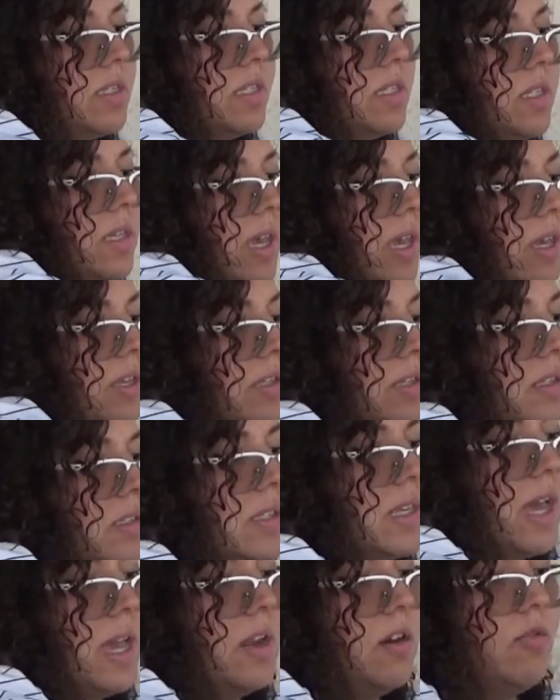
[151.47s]
is
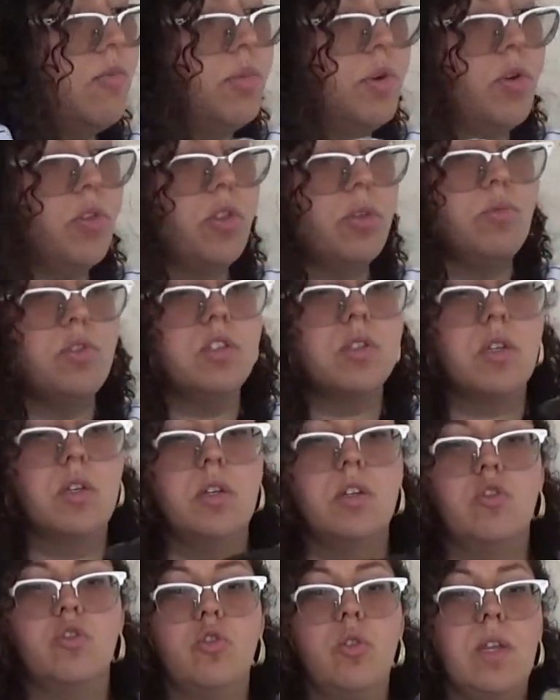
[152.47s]
kind of both, I'm just going
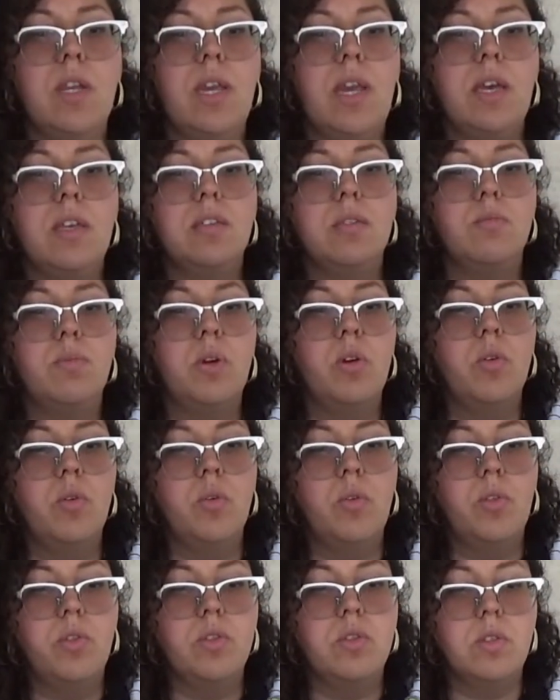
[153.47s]
to treat it as
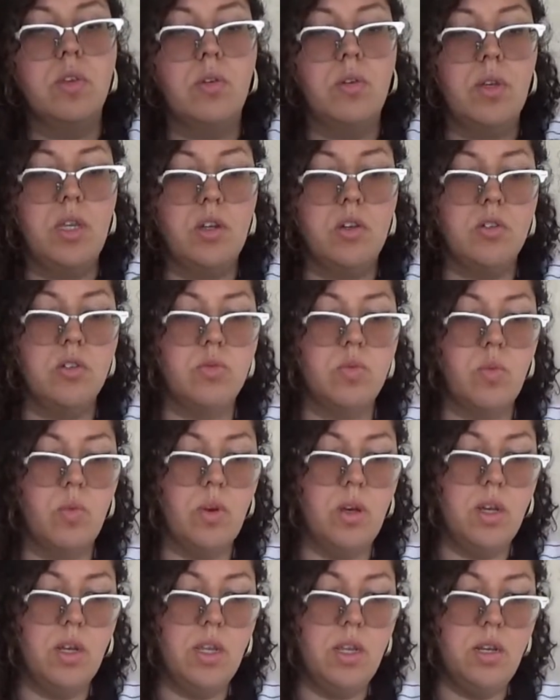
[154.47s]
both. So here's
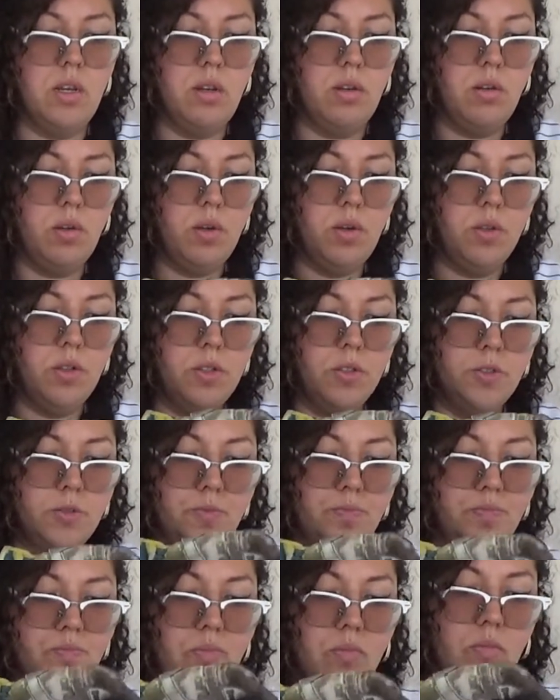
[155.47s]
one
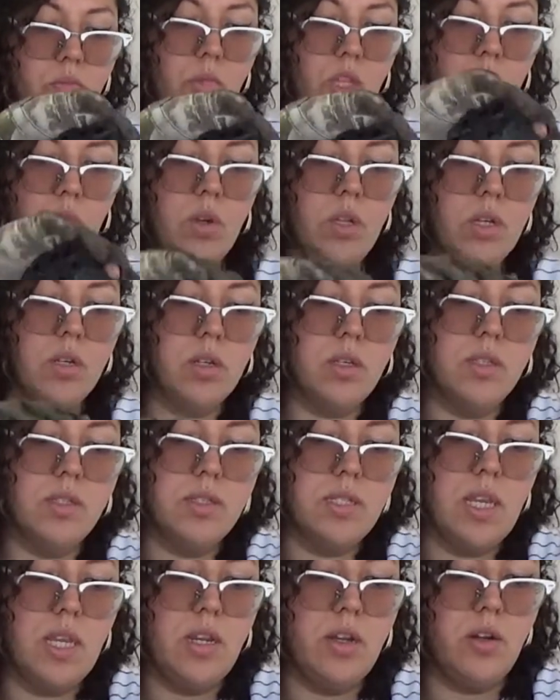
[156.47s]

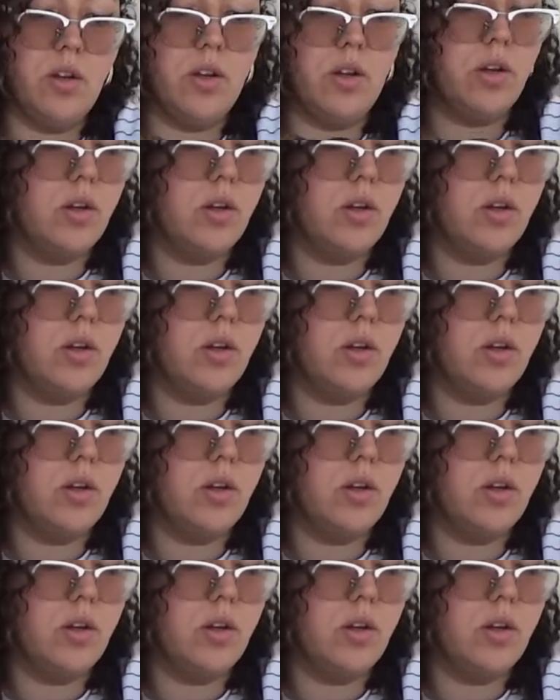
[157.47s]
container,